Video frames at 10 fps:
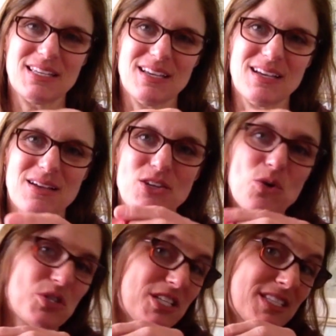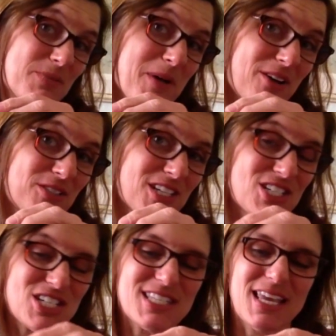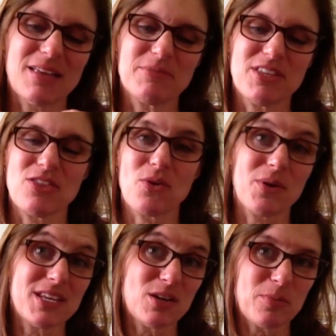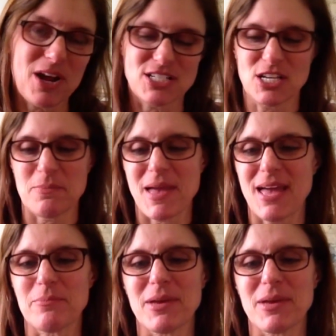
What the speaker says: notions pouch, I should say, to throw in your project bag.